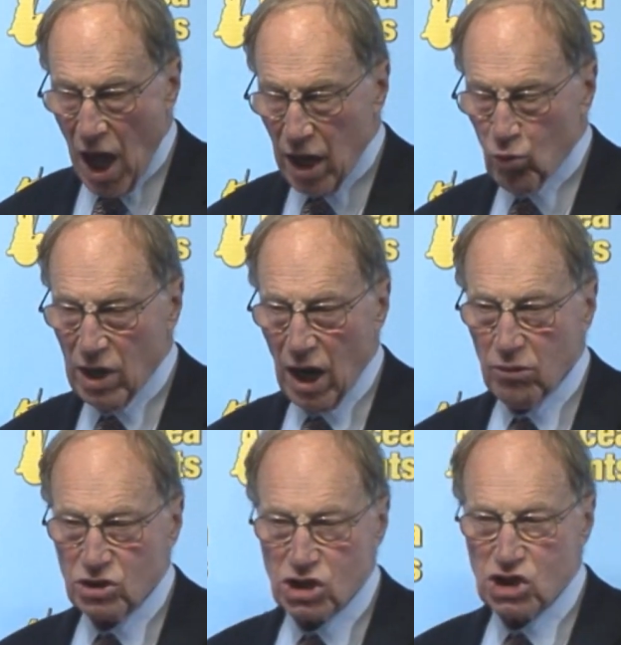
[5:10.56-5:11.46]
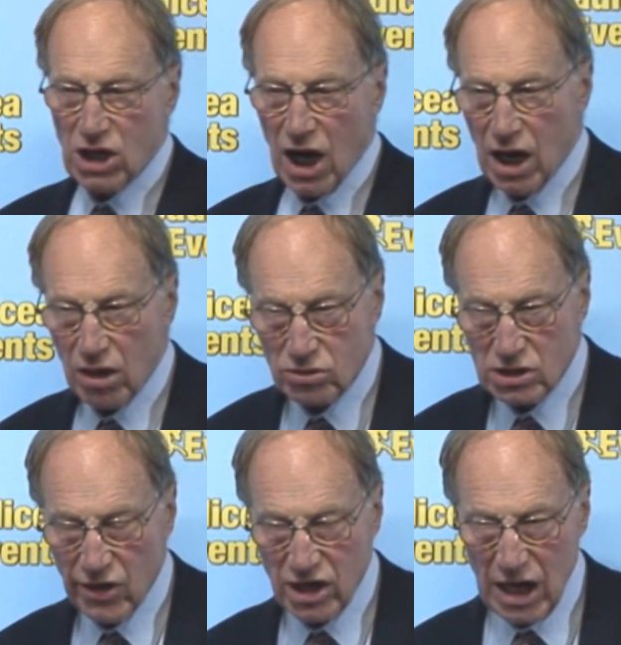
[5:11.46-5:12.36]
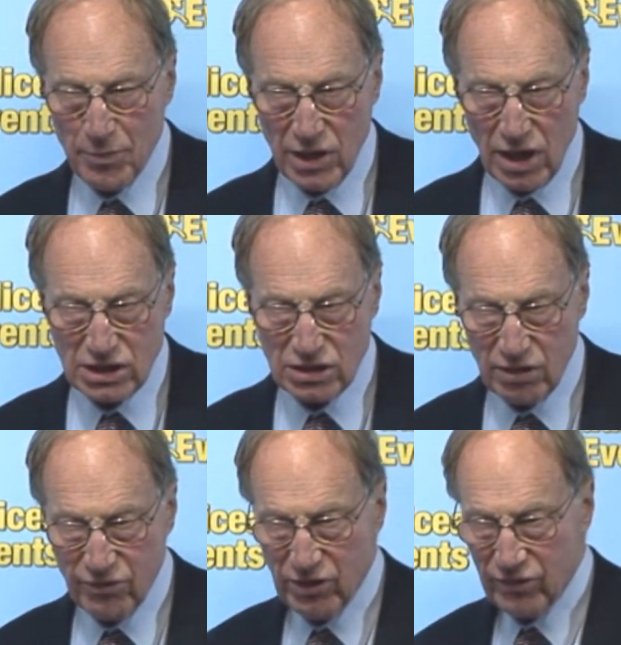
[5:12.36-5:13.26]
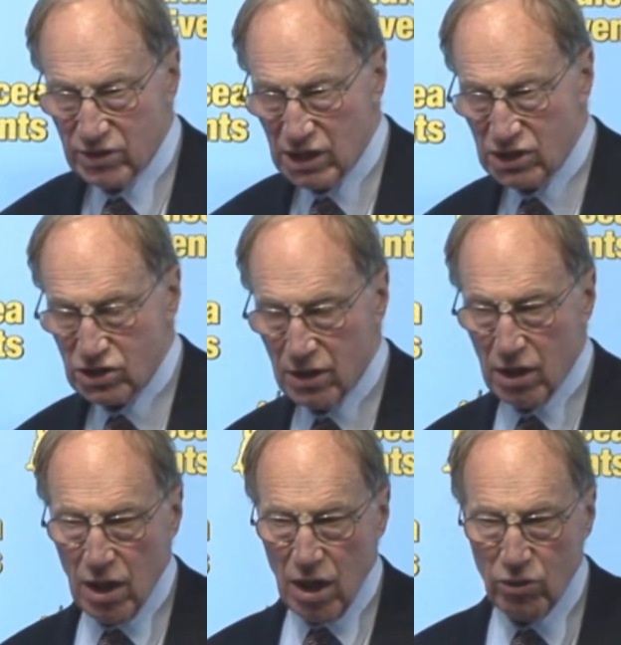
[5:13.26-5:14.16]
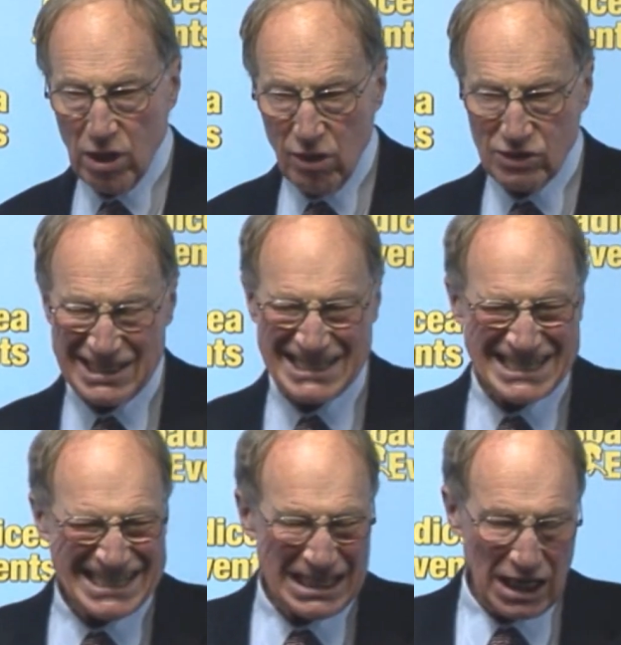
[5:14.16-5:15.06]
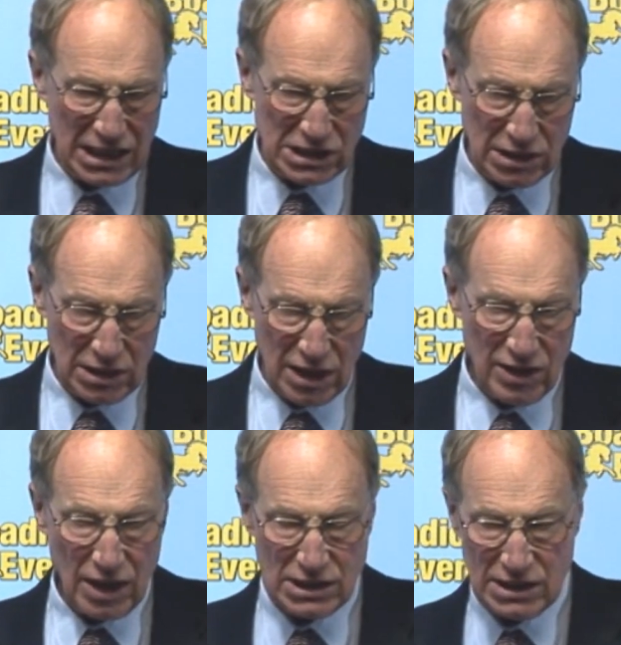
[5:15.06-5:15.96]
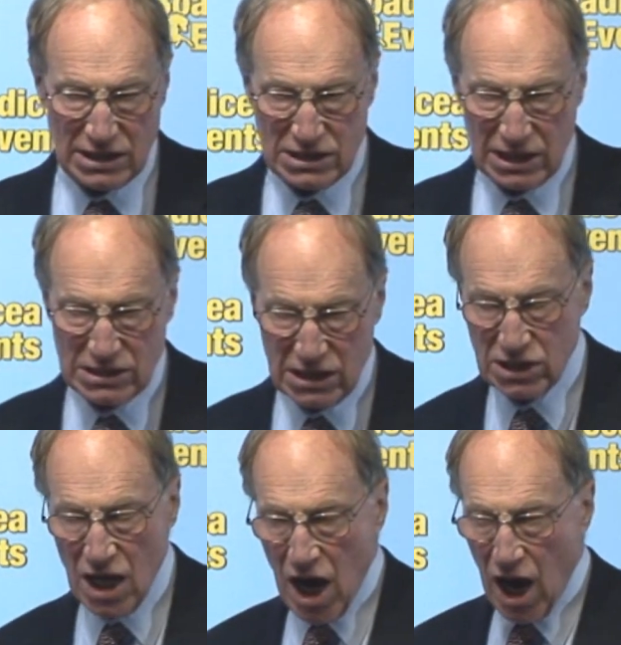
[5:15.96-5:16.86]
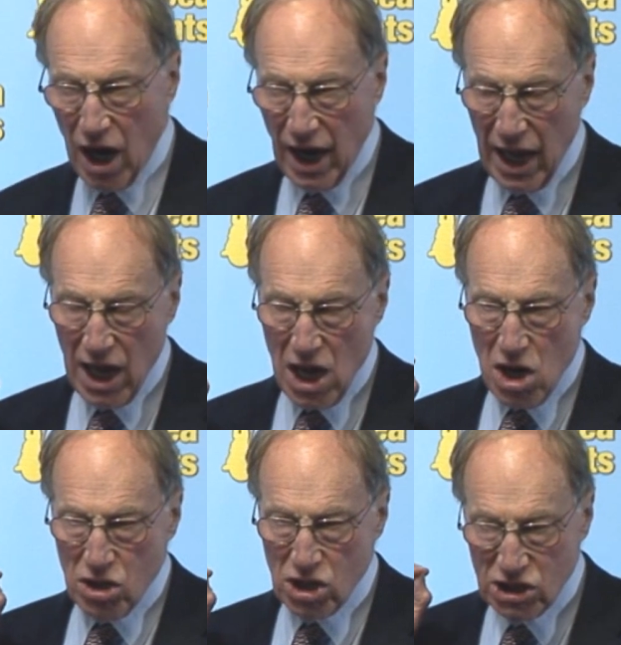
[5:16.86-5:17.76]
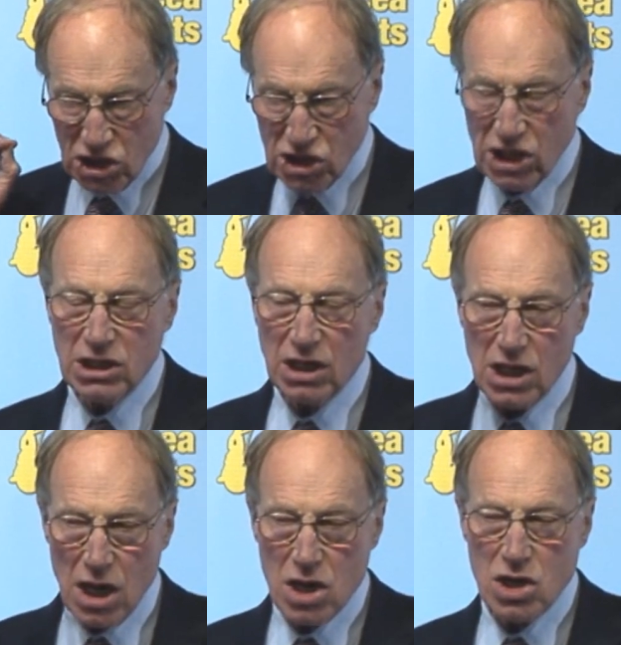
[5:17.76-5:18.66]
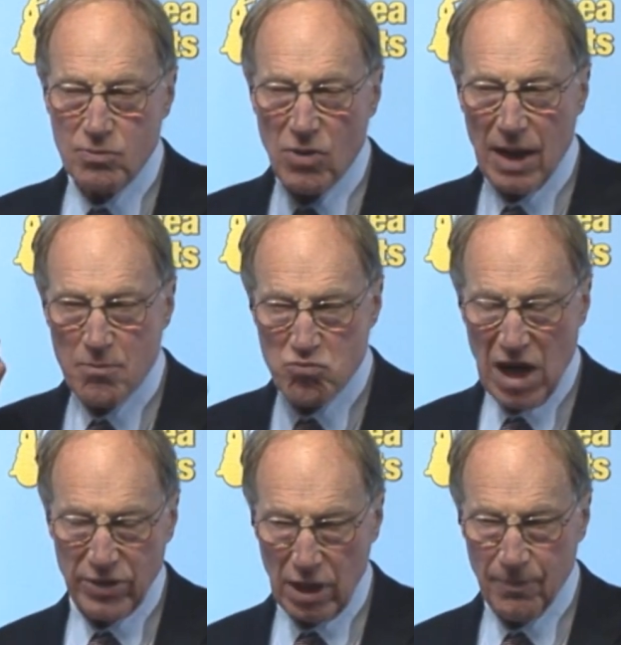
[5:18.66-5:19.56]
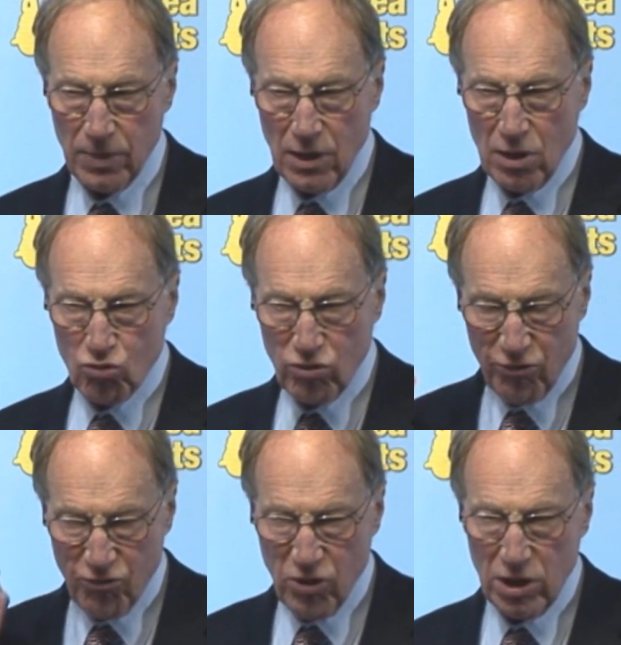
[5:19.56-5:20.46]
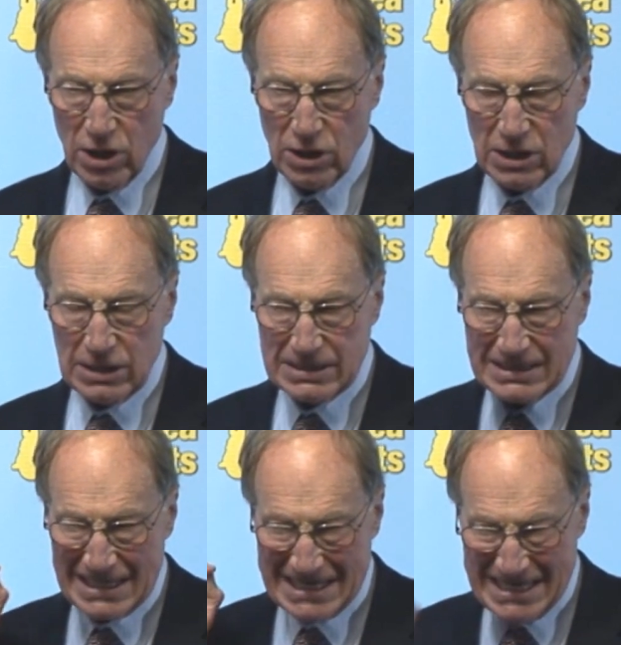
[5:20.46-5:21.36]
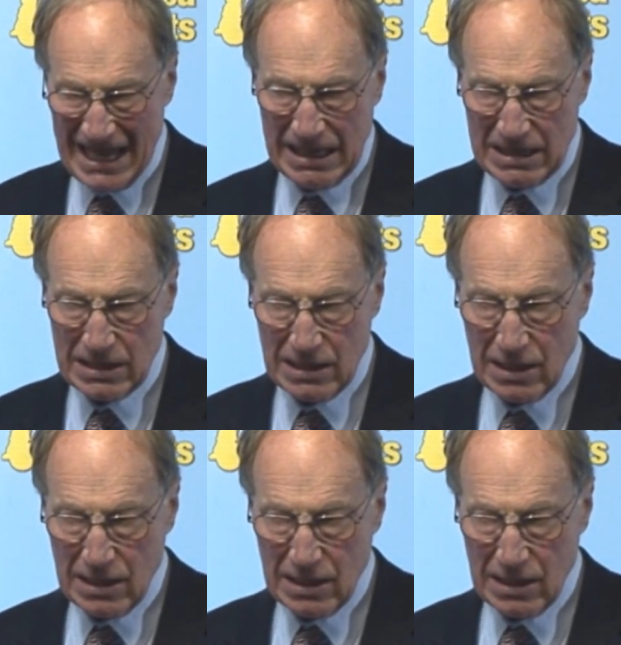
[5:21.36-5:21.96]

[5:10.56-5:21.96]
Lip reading: And when I was a child growing up in the 1950s, when I was a teenager in the 1960s, I continually heard my mother refer to the death